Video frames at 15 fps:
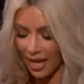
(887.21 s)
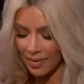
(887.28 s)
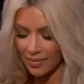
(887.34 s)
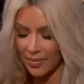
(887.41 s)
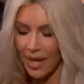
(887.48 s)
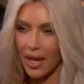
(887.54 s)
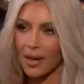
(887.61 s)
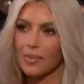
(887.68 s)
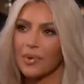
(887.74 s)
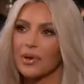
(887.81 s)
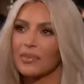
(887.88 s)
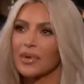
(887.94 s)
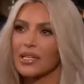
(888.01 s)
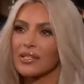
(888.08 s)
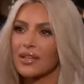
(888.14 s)
Yeah, like, I
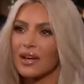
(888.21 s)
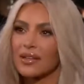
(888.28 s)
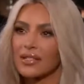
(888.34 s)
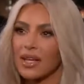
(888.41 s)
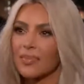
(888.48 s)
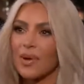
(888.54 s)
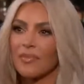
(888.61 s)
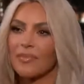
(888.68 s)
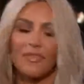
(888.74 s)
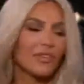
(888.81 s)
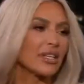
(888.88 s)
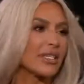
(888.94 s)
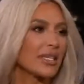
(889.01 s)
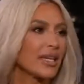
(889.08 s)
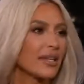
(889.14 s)
put my socks up. I'm
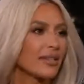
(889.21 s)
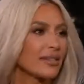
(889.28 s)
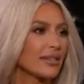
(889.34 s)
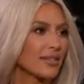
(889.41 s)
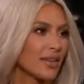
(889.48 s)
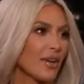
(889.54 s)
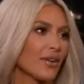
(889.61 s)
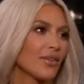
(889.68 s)
freezing, so.